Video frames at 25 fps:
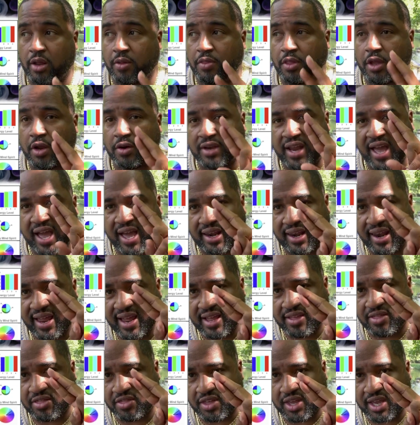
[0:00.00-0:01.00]
They're not
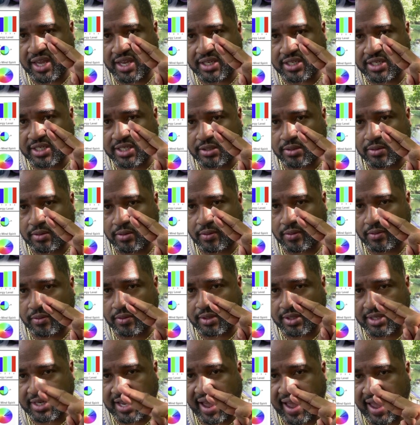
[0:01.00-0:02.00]
like this
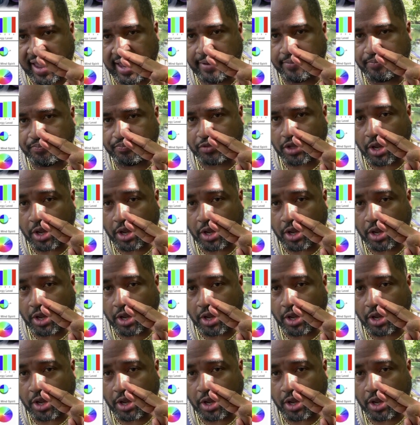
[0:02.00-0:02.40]
tight,